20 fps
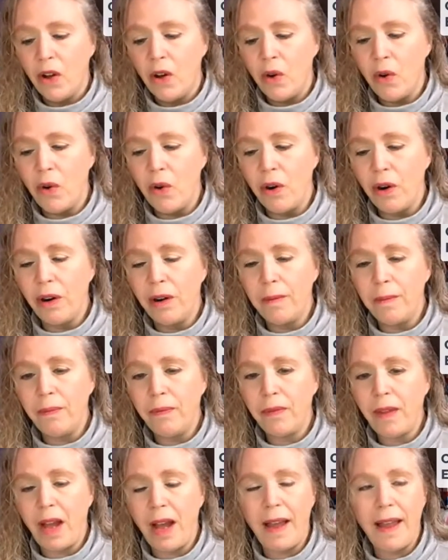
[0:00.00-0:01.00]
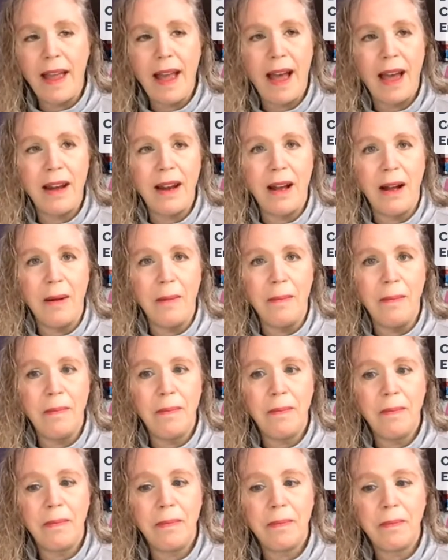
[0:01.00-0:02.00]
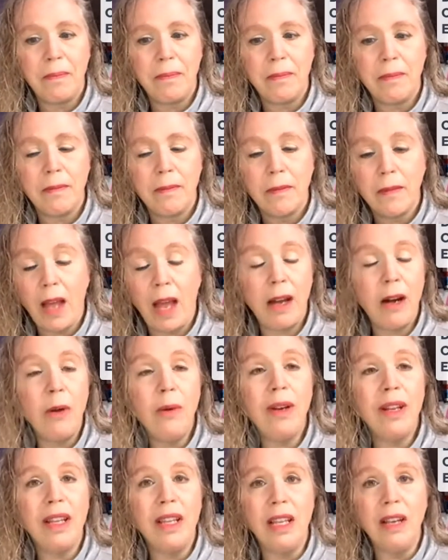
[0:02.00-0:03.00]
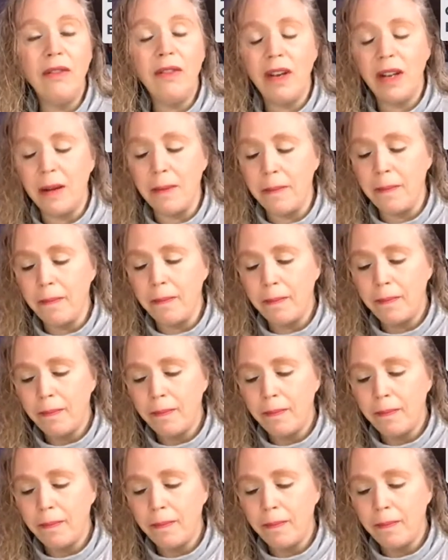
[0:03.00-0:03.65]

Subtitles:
Or I had, I'd already given him